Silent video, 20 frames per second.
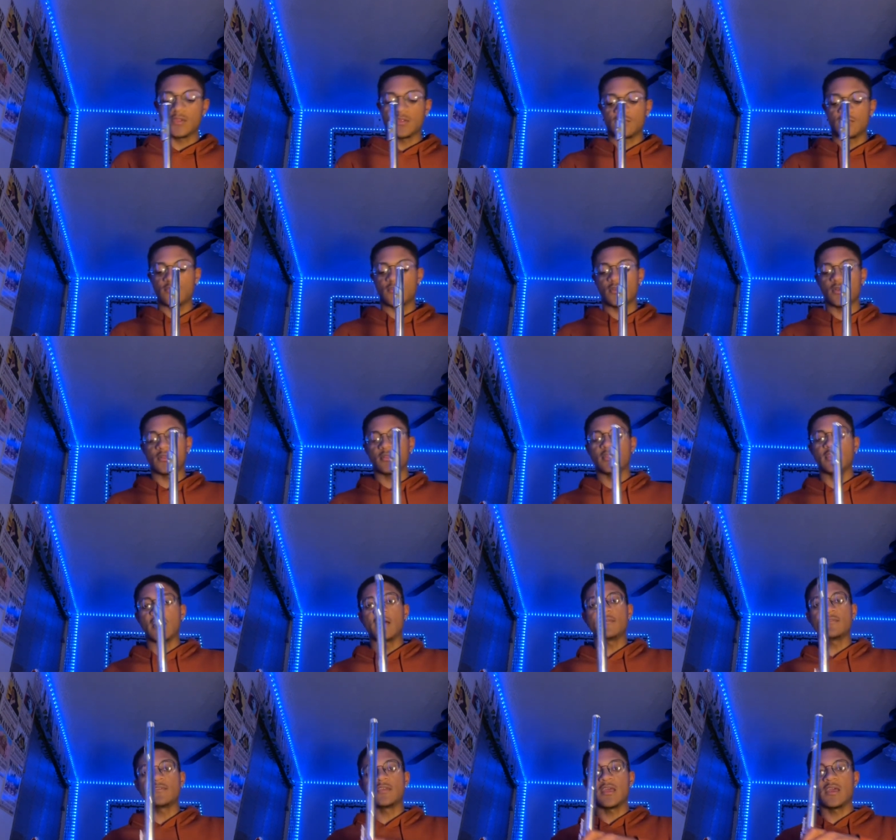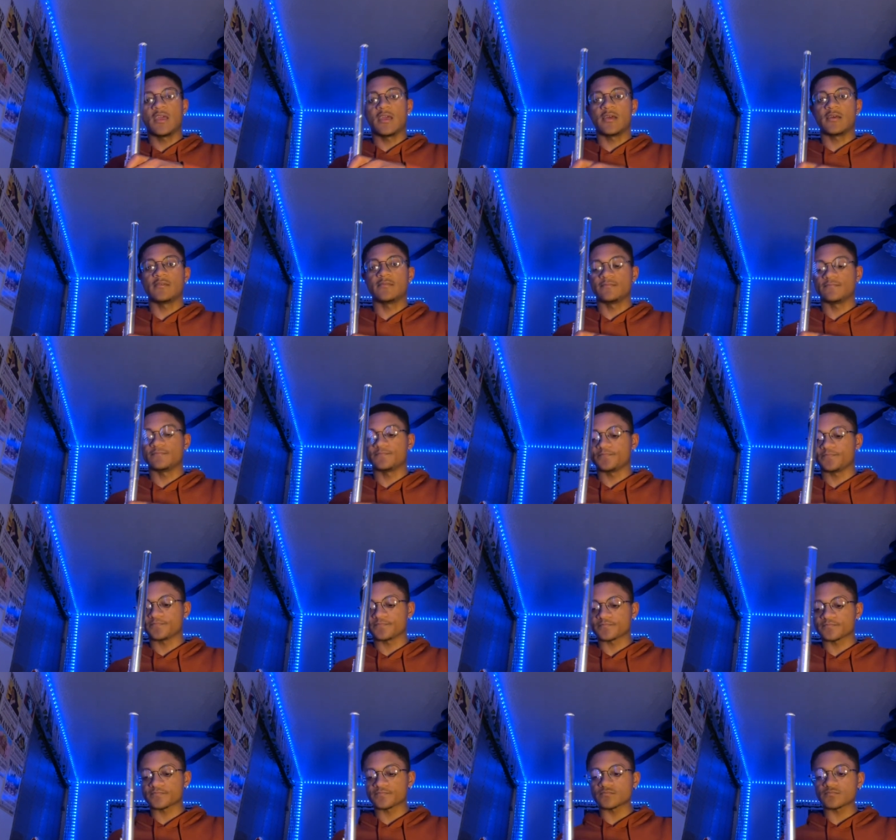So your left hand,
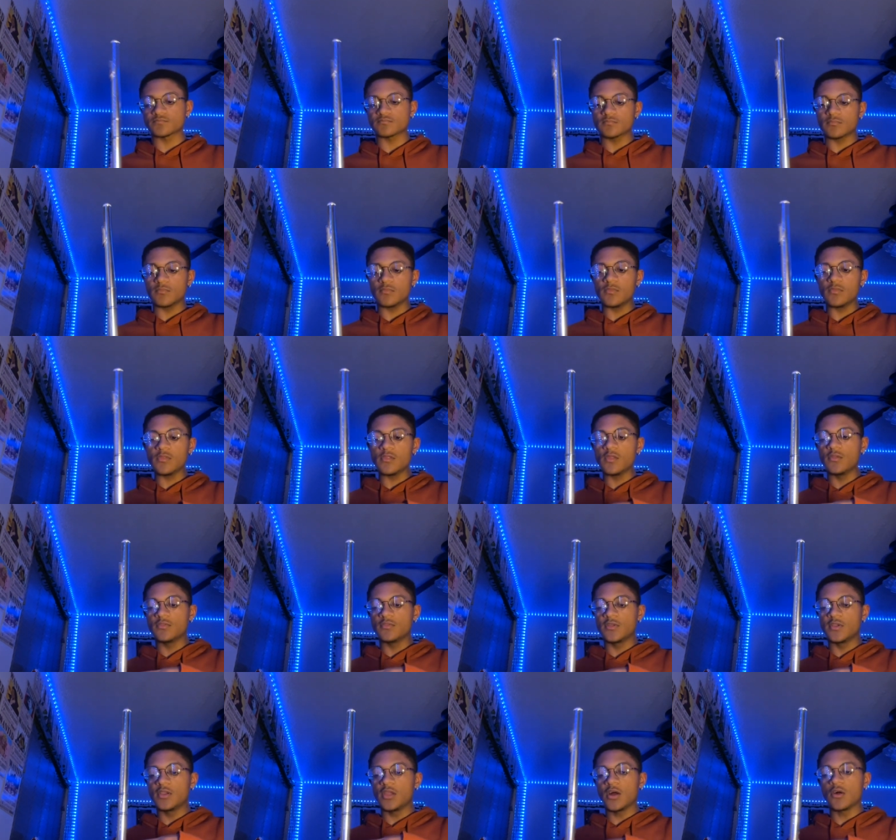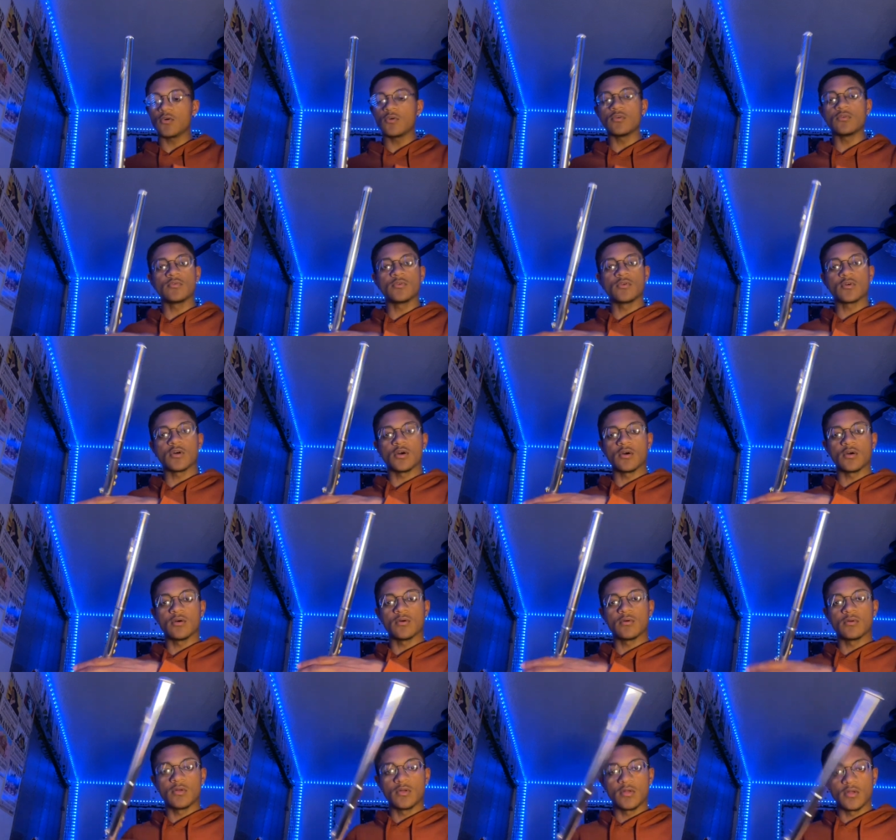the knuckle will
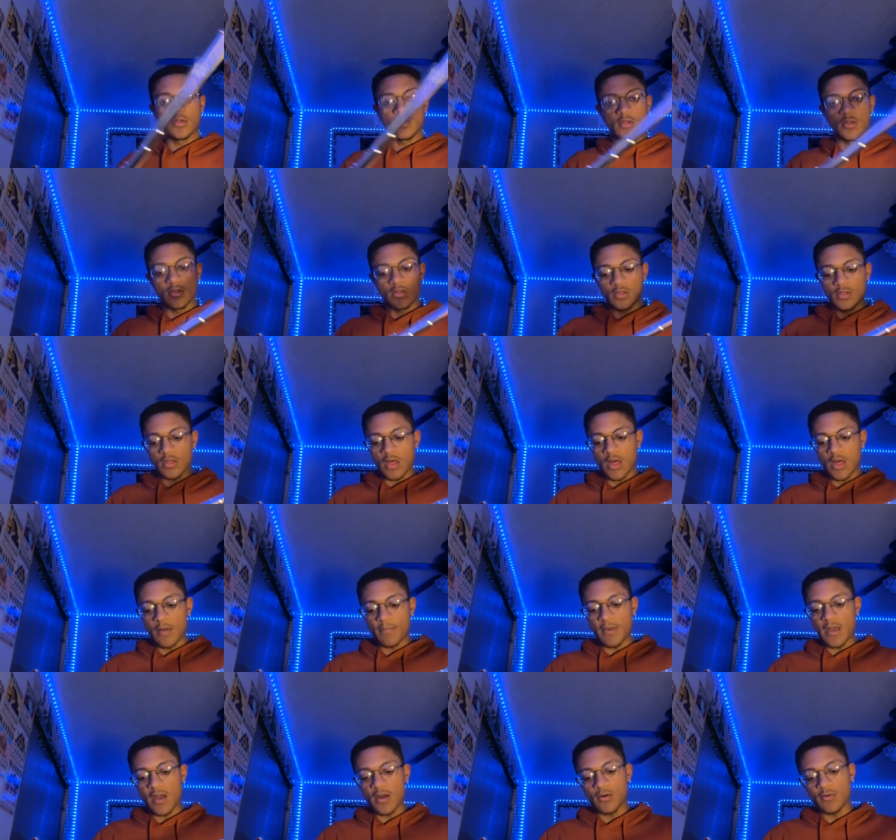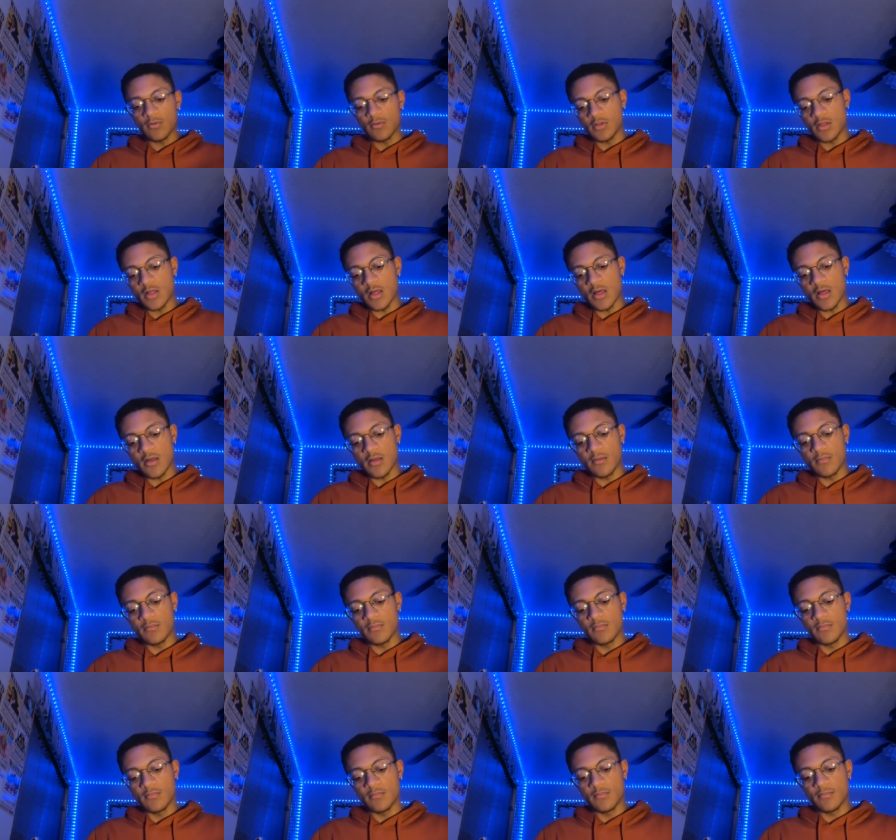go about
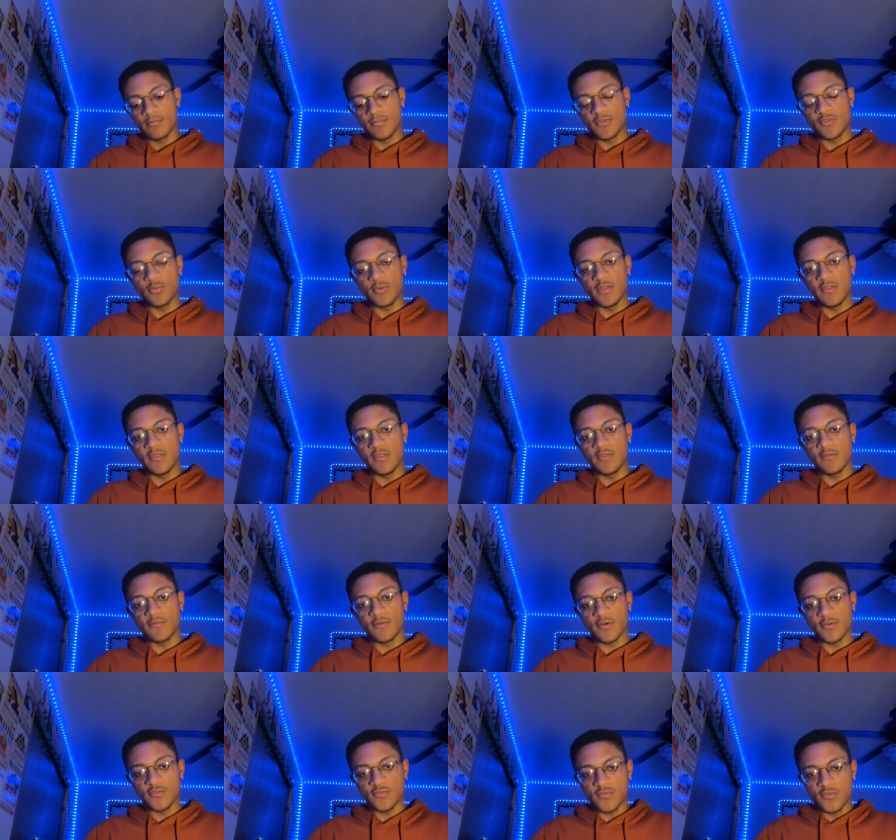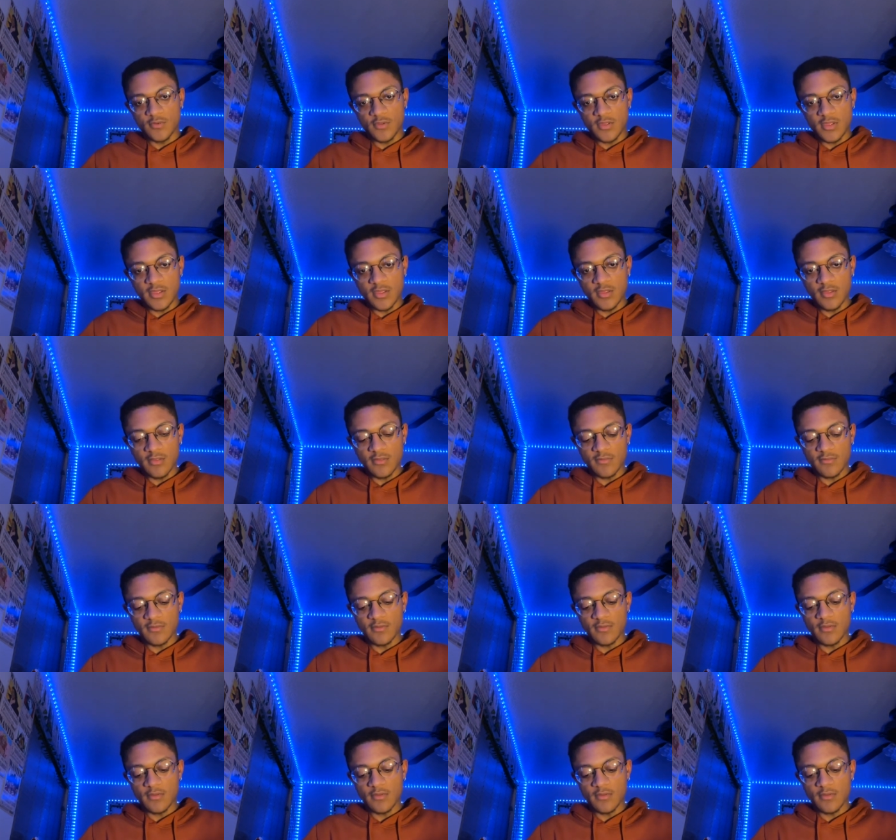between these first two keys,